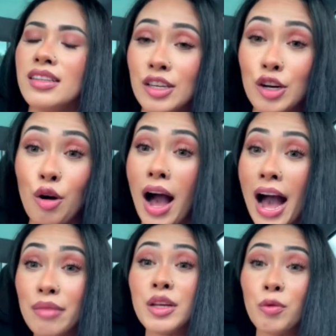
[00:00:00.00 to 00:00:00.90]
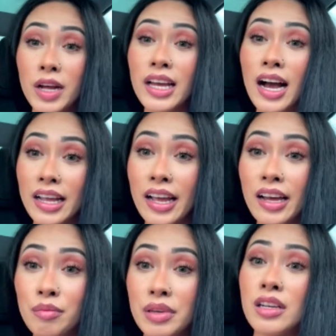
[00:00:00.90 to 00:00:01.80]
I'm the way I
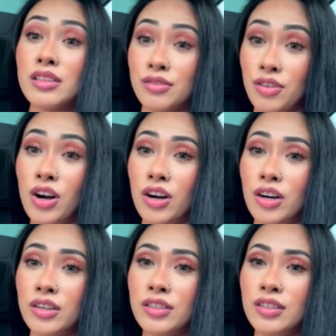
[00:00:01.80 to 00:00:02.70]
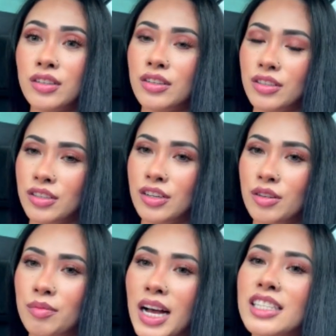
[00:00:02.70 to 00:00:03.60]
am because of her,
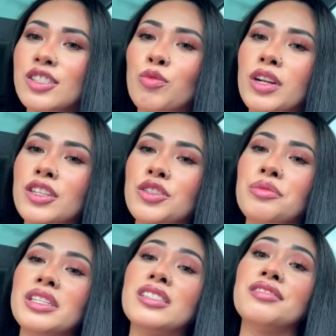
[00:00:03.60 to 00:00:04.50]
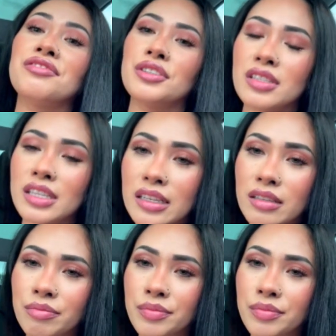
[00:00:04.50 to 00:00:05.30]
but I just want to do it differently.